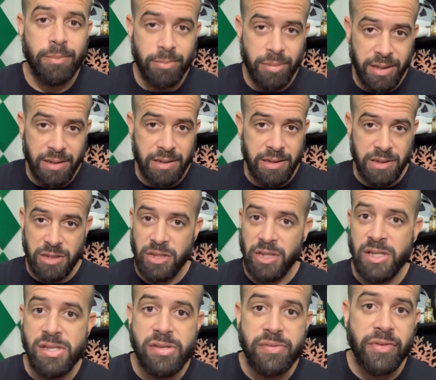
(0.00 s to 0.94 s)

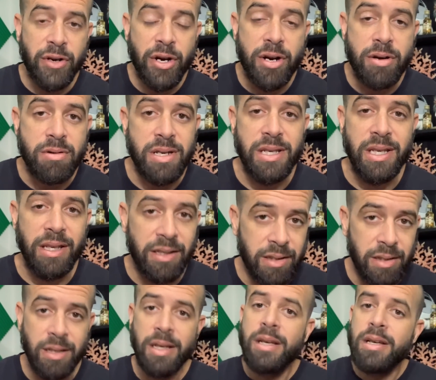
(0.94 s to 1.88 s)
because of a hurricane.
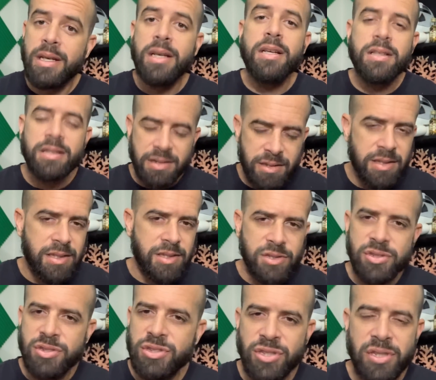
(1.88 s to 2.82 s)

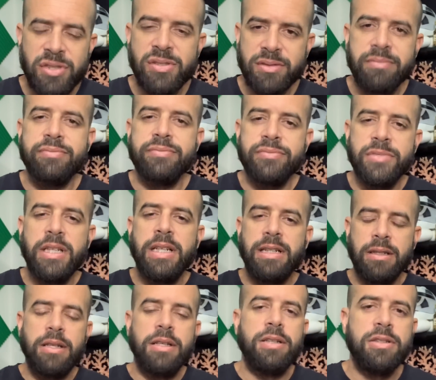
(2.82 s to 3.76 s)
Just
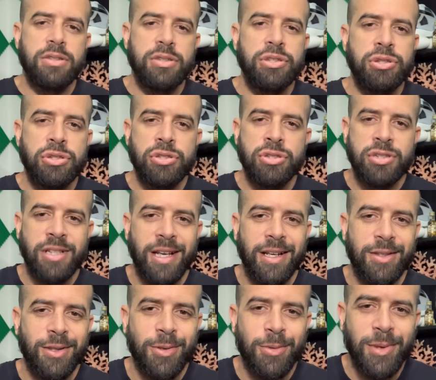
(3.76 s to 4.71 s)
check
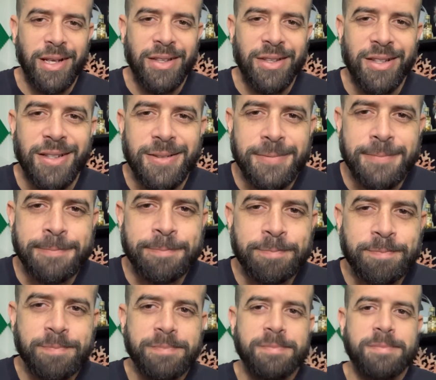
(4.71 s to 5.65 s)
the weather.
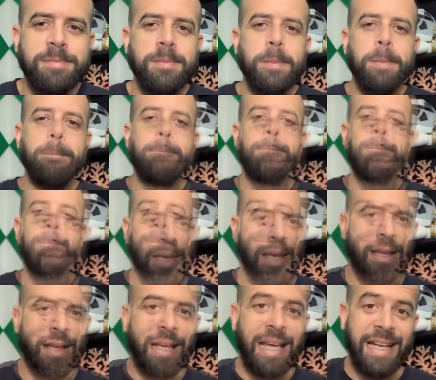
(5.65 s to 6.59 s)

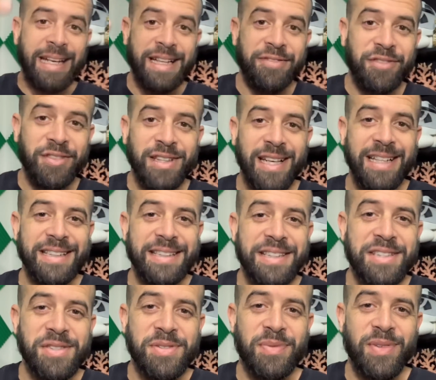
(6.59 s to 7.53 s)
And if you like
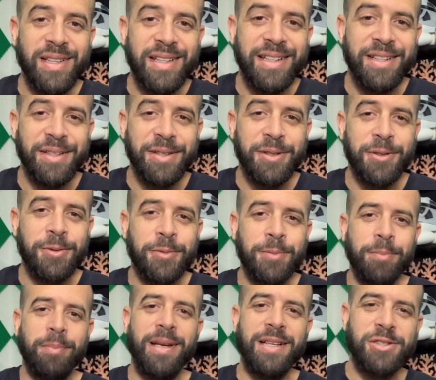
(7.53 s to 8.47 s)
this video,
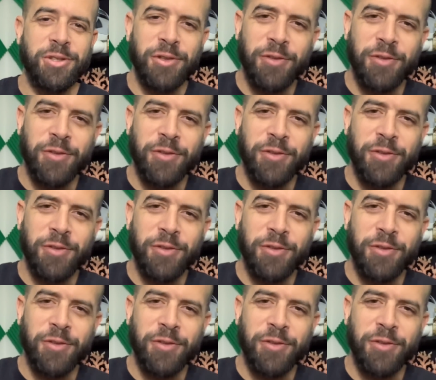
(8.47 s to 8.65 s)
make sure you